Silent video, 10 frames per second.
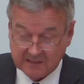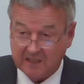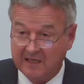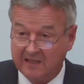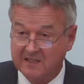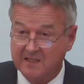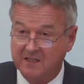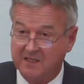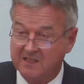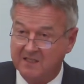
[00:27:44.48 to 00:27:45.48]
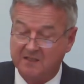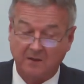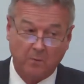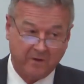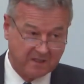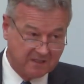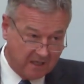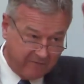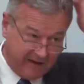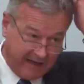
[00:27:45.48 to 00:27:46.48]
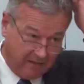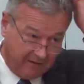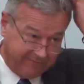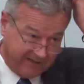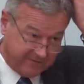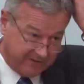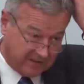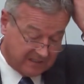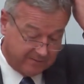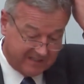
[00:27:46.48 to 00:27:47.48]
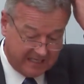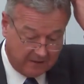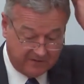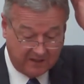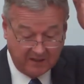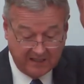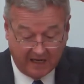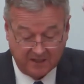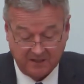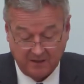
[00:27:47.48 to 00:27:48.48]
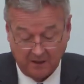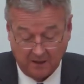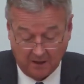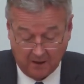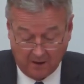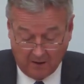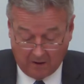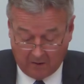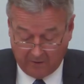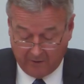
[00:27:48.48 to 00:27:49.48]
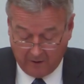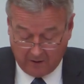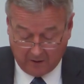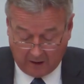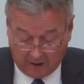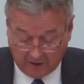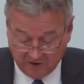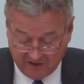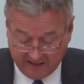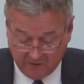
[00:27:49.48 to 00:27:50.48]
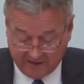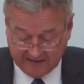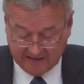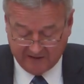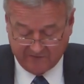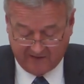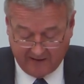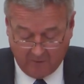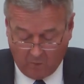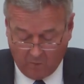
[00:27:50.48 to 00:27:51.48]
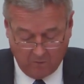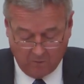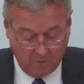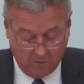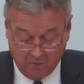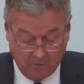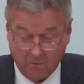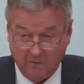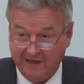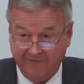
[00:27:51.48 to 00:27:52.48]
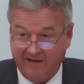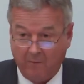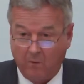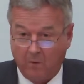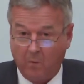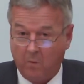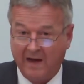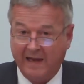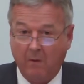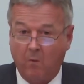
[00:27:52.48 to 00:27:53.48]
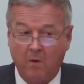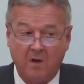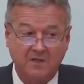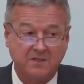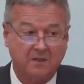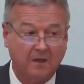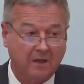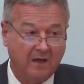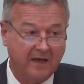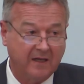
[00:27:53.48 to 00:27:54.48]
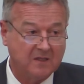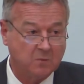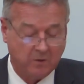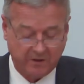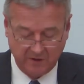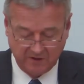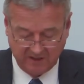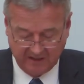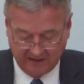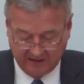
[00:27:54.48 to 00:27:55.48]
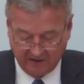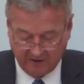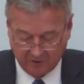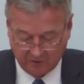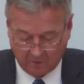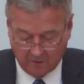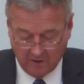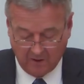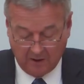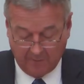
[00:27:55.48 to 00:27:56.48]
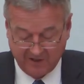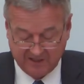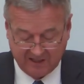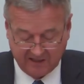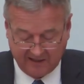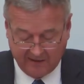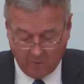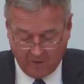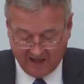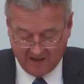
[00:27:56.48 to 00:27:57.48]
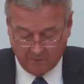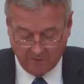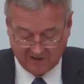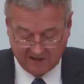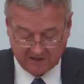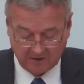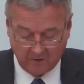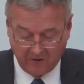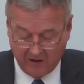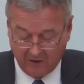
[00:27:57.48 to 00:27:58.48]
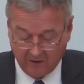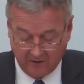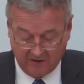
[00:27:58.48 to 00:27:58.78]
Certainly, this is consistent with a survey that Freshfields themselves conducted on trying to identify, in effect, well, why it was that clients were using English law, particularly where there was little or no